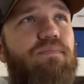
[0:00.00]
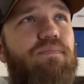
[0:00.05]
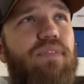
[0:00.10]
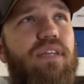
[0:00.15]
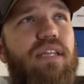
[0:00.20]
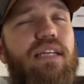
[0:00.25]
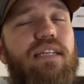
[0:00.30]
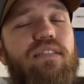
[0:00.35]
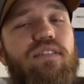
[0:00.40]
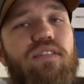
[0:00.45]

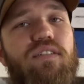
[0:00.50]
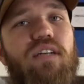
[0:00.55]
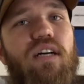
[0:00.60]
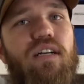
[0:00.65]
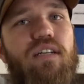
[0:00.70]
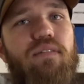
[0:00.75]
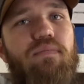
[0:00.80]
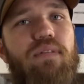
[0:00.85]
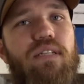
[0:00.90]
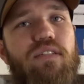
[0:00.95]
get to
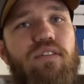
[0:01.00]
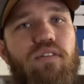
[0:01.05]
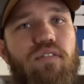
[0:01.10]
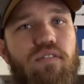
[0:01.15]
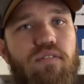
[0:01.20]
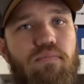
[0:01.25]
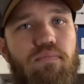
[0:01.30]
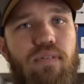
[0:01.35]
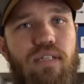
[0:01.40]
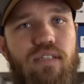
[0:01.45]
document the
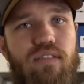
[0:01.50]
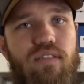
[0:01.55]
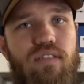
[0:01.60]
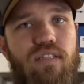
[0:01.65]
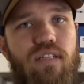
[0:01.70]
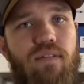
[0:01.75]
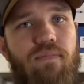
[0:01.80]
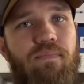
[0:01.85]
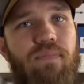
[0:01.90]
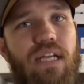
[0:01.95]
whole build.
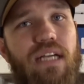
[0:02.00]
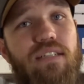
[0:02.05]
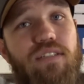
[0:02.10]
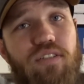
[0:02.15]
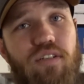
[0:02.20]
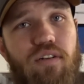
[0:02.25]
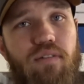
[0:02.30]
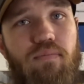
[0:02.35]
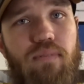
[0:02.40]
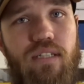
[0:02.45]
I
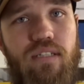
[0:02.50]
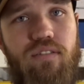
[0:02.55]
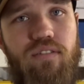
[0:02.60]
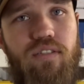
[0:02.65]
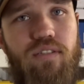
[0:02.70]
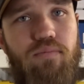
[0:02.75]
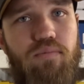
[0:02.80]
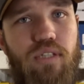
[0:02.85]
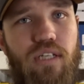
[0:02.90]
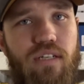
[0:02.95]
started my
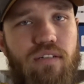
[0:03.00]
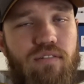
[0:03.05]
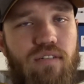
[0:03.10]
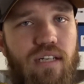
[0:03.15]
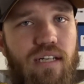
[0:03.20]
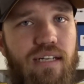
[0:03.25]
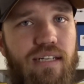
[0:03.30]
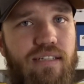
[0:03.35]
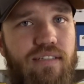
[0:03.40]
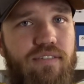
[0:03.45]
YouTube channel
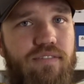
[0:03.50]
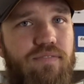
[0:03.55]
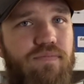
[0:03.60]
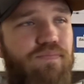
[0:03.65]
late